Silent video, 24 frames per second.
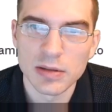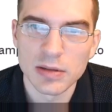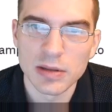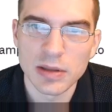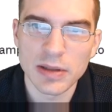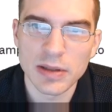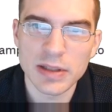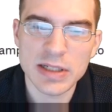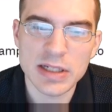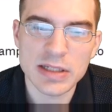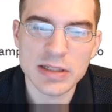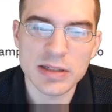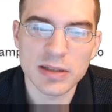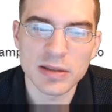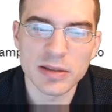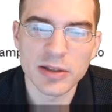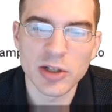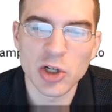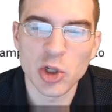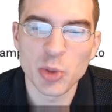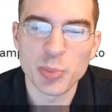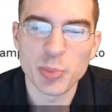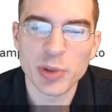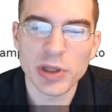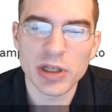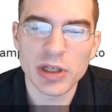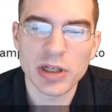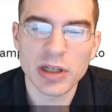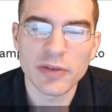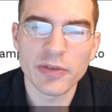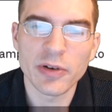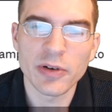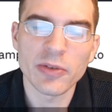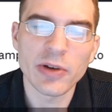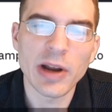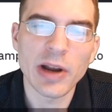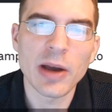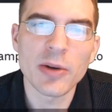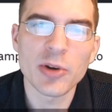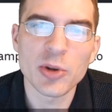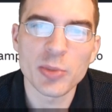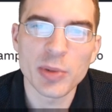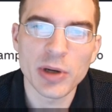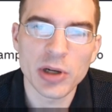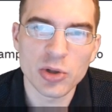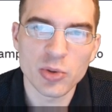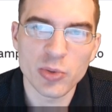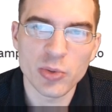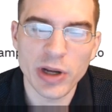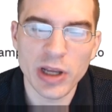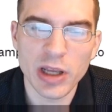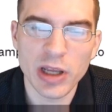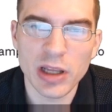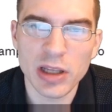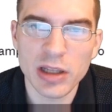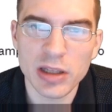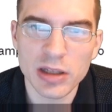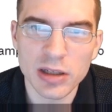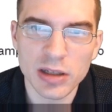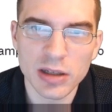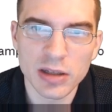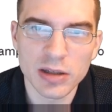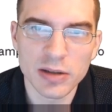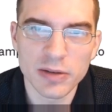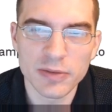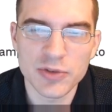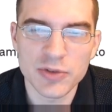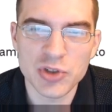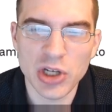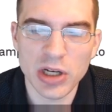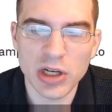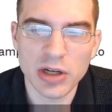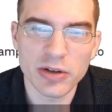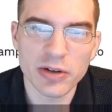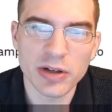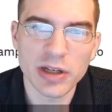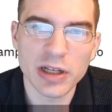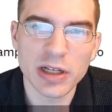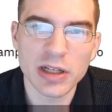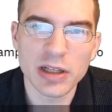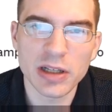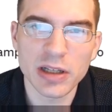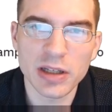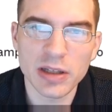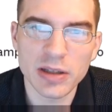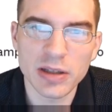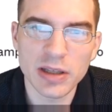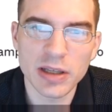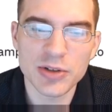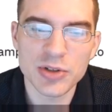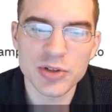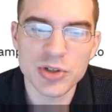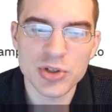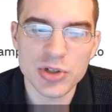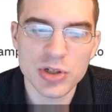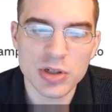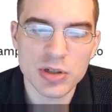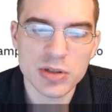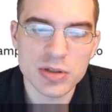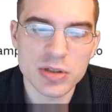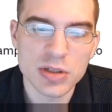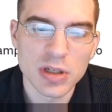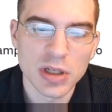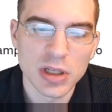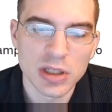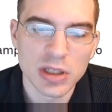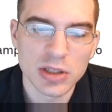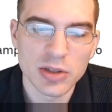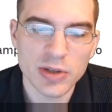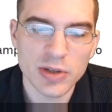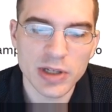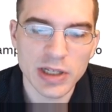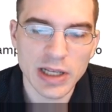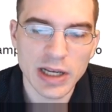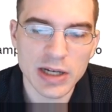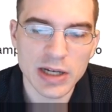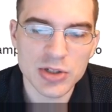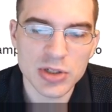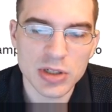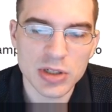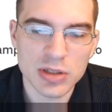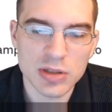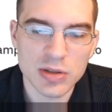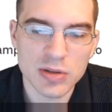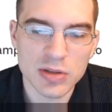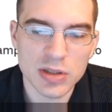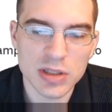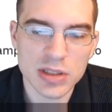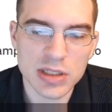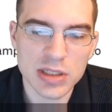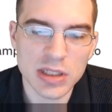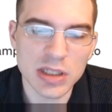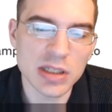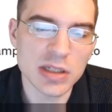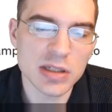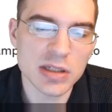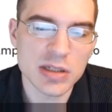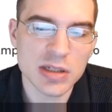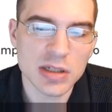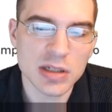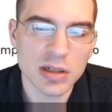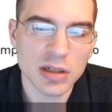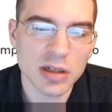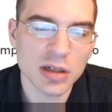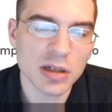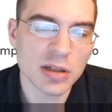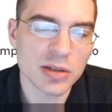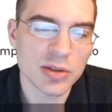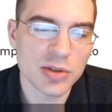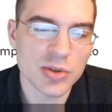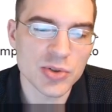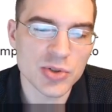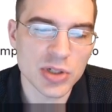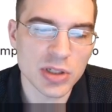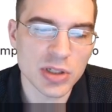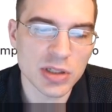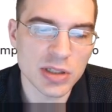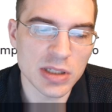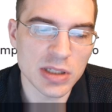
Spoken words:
And this is a little bit of a roundabout way of generating integers. You can actually do this easier using the